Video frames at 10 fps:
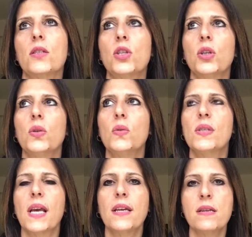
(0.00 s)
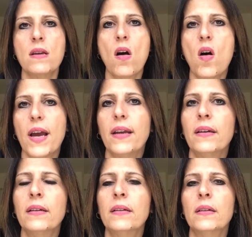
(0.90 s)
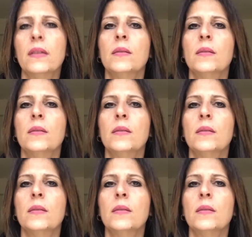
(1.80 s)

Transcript: to say 9,